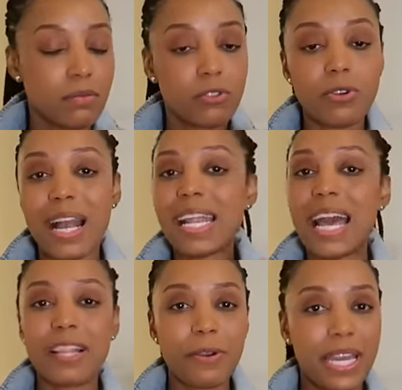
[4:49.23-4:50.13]
try to
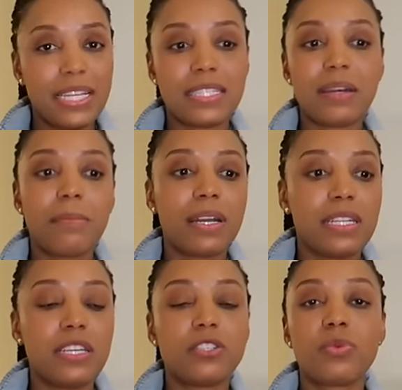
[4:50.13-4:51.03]
allocate some
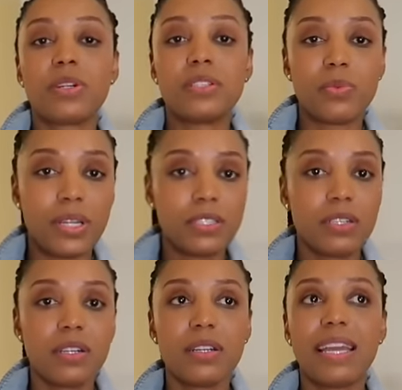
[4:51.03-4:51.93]
money towards
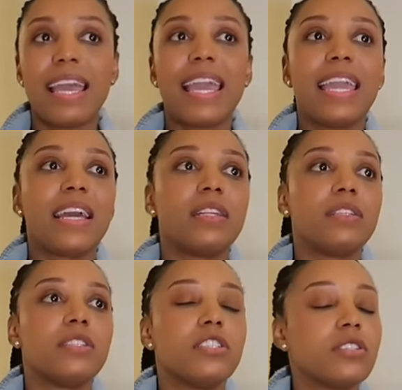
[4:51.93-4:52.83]
winter
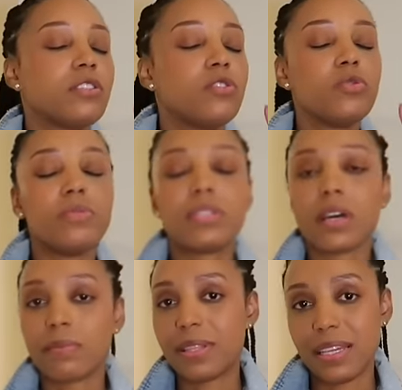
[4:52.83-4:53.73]
and just do
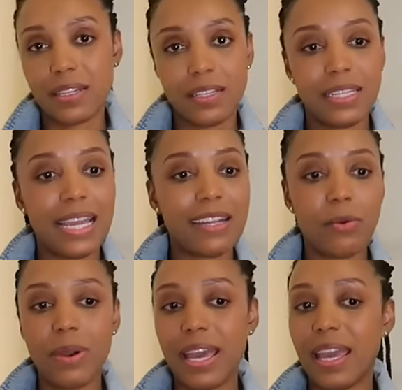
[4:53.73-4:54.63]
something. Get
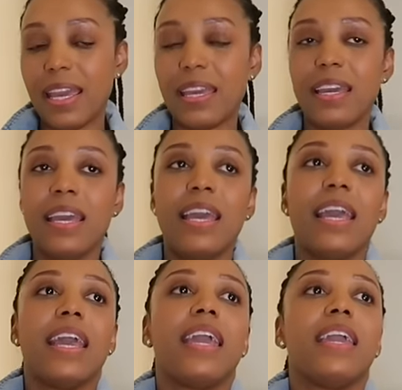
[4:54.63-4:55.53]
away
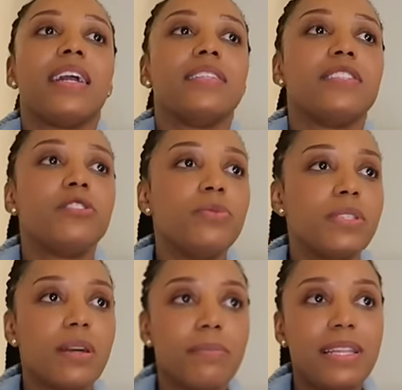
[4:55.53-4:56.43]
and do
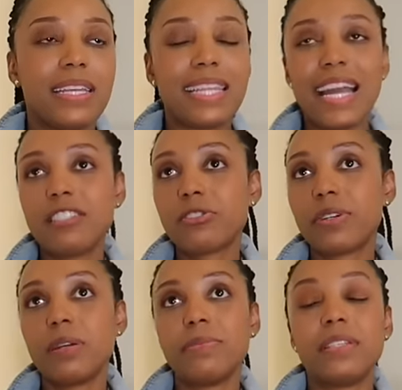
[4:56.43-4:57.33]
something. That
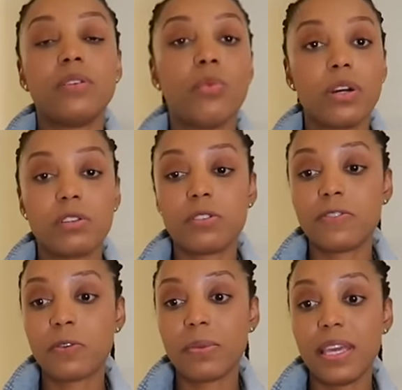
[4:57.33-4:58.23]
trip did wonders
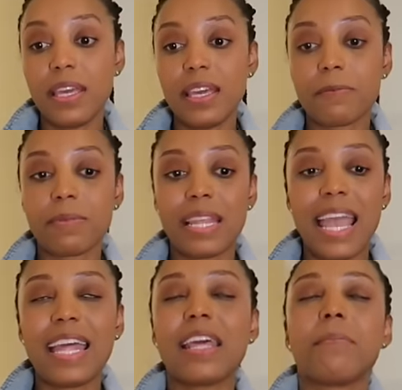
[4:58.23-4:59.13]
for me.
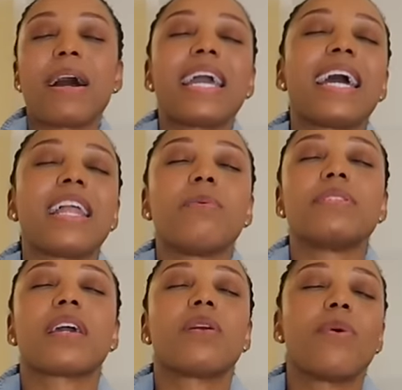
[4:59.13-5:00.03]
And in my head, I was
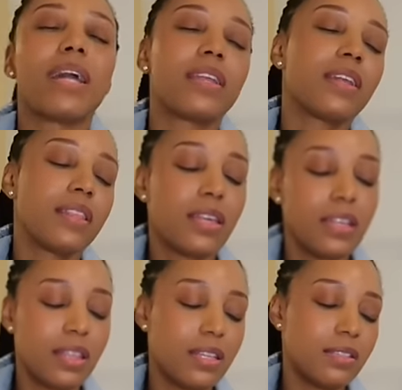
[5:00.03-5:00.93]
like, why didn't I think
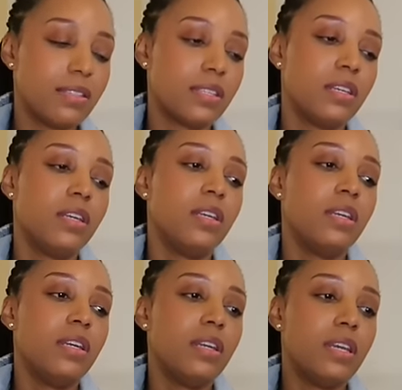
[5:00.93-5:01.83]
of this
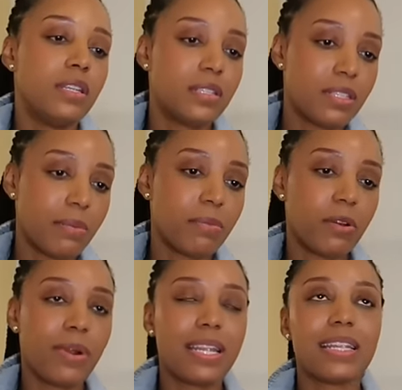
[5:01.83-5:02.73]
in December?
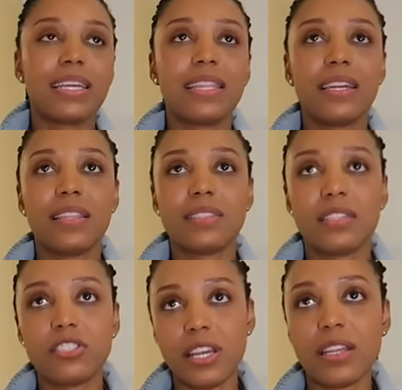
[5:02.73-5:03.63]
Why didn't I think of this
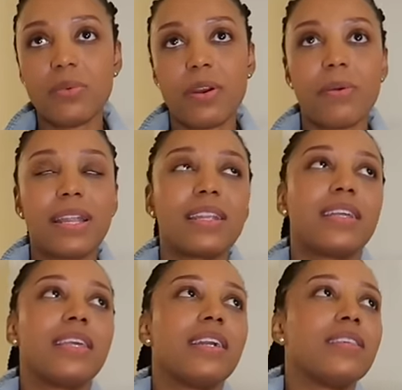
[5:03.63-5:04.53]
in January? Why didn't I
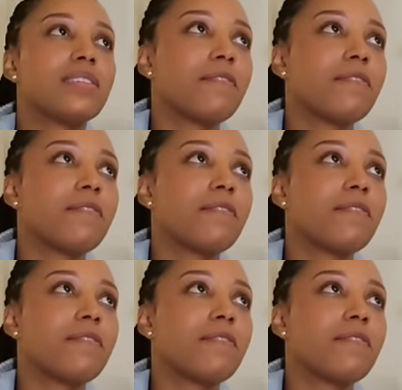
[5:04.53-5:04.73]
think of this